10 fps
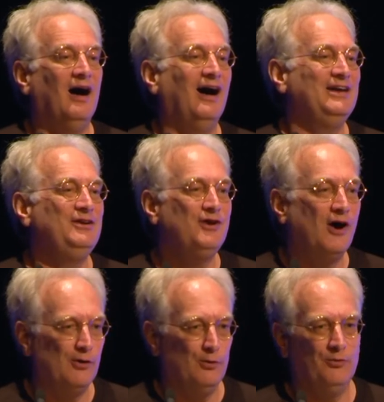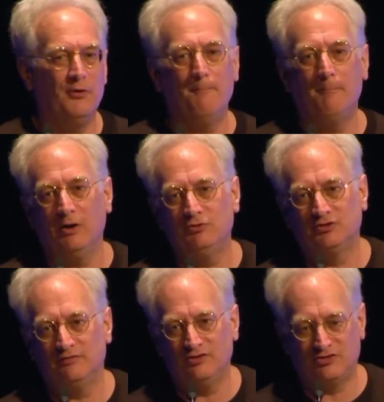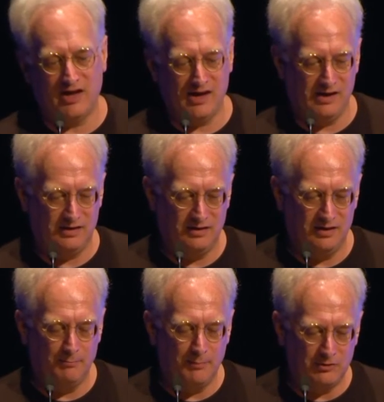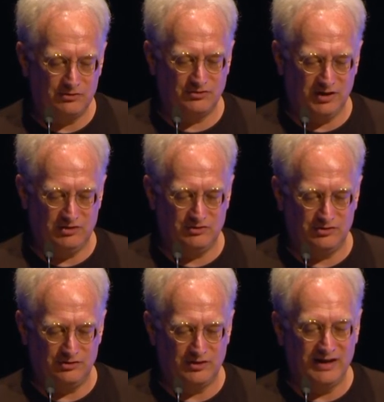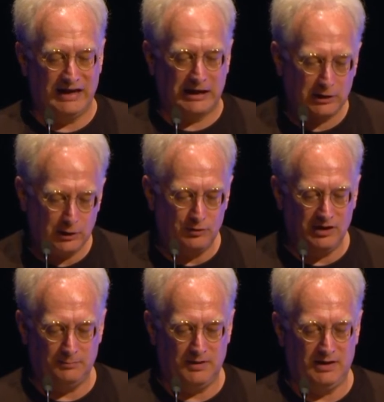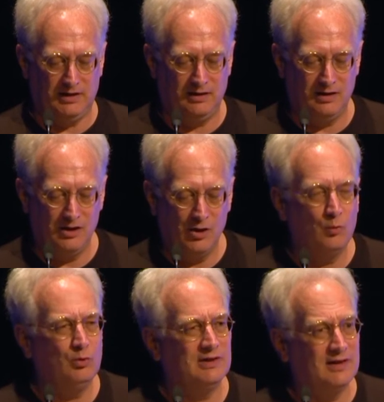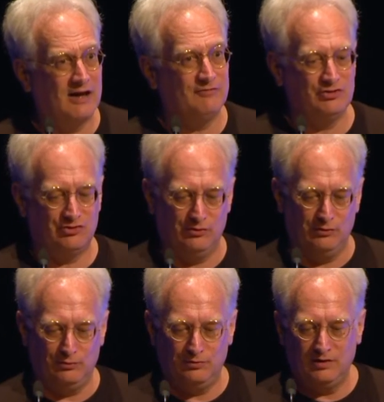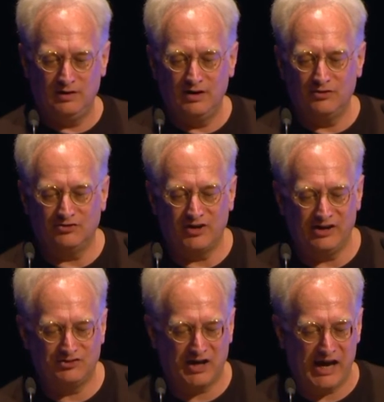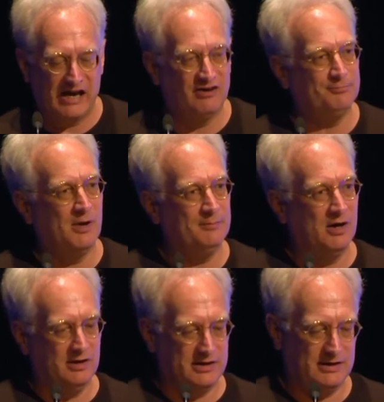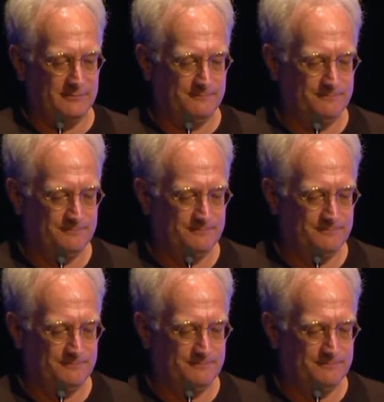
I know that most of us here, most teachers, including me, would love a tool that takes care of my marking.